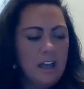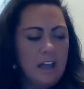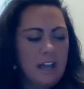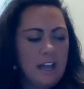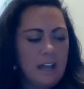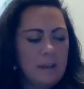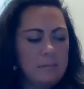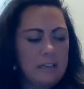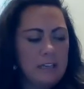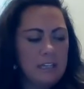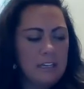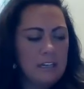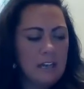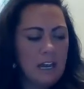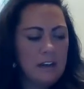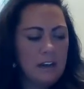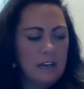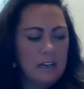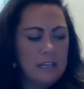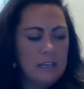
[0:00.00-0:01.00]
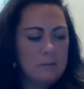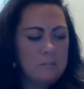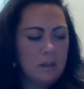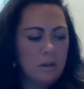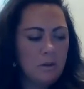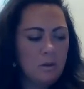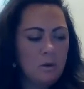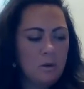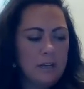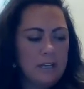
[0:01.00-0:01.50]
An
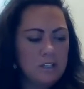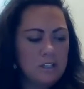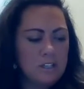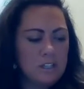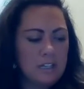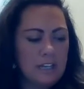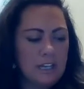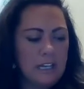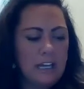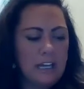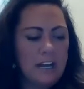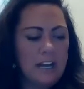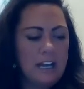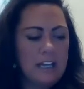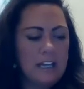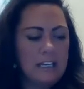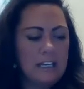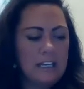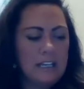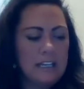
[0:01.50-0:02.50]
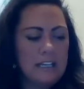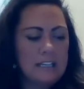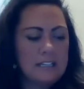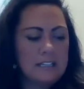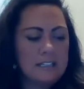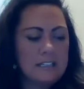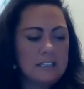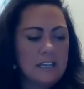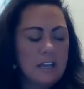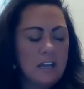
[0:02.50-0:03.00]
email question I got
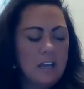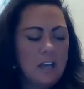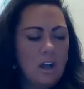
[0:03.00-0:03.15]
is,